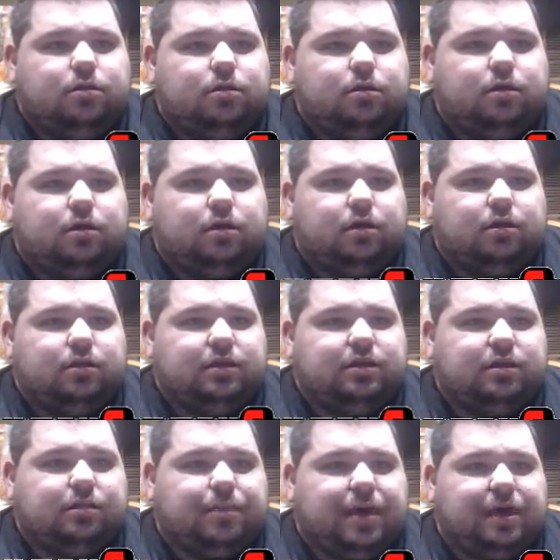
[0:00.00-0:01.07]
Link to
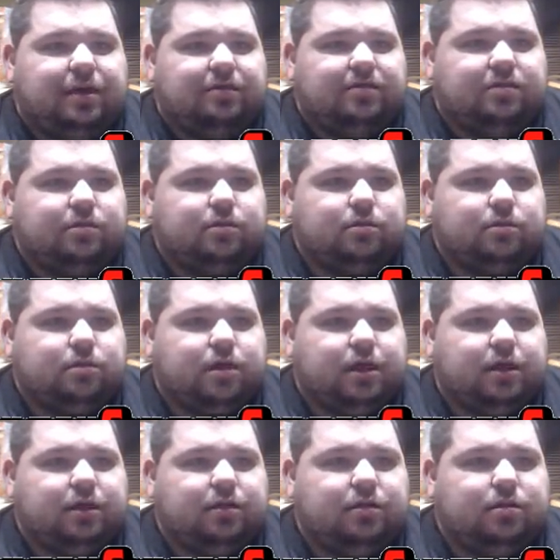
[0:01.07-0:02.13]
the Past. Alright.